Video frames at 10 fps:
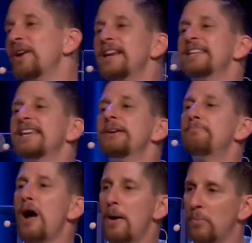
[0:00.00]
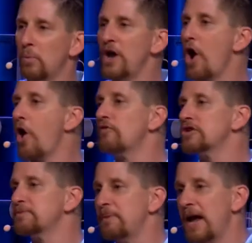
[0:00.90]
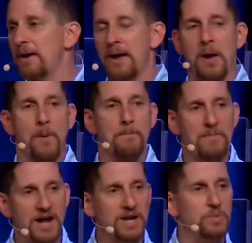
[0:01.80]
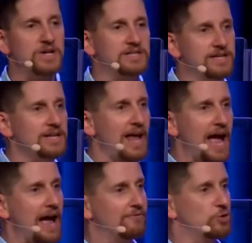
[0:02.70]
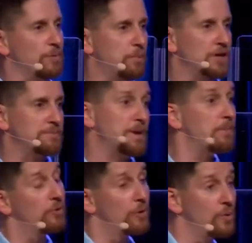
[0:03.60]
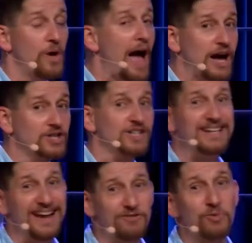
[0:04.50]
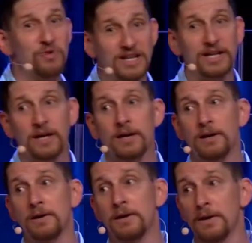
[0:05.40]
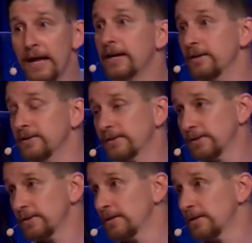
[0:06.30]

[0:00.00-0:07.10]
didn't keep up, we overspent money we didn't have to impress people that will actually never really like us?